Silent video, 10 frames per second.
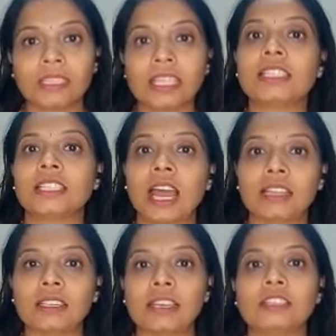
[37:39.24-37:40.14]
such
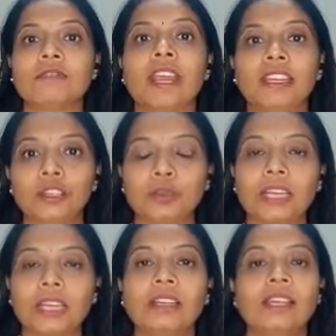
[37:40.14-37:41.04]
asanas wherein you
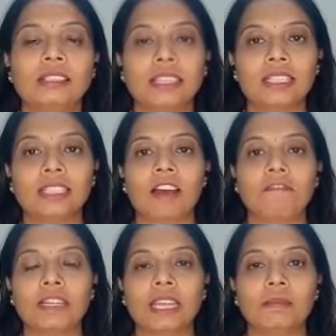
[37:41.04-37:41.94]
can sit
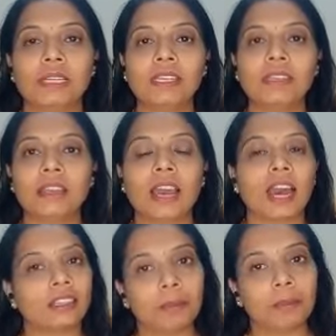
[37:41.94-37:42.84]
comfortably.
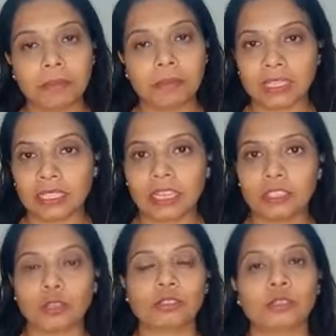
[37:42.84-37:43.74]
Ardha Padmasana
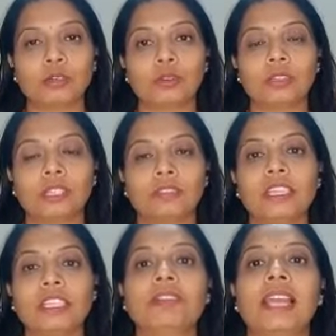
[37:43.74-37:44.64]
is also good,
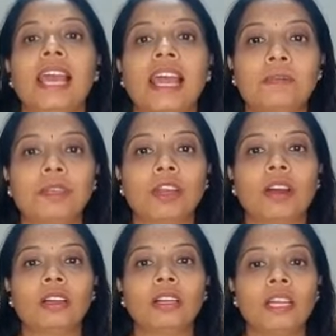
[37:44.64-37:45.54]
which will help
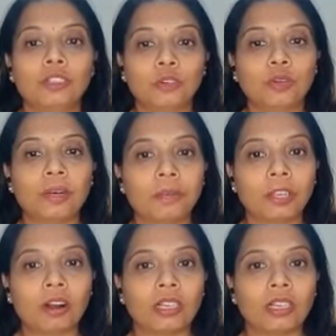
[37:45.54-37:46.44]
your tone up
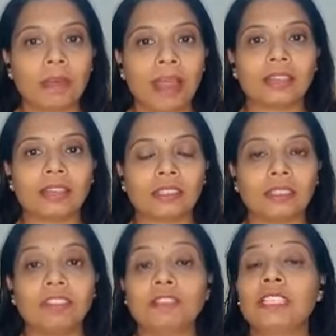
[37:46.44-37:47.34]
your back,
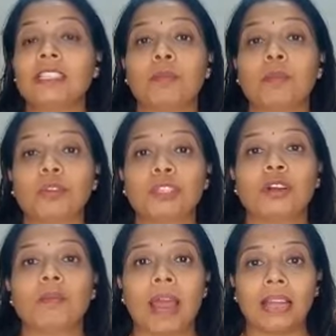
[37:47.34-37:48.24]
which will support
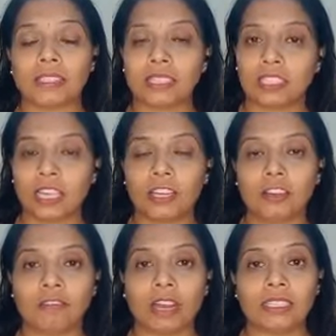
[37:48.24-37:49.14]
your back. Such kind
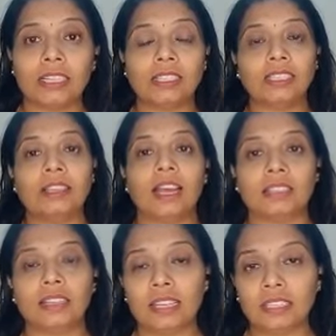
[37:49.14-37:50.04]
of asana,
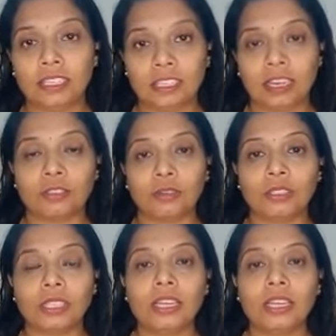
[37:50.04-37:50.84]
Siddhasana, etc. are good.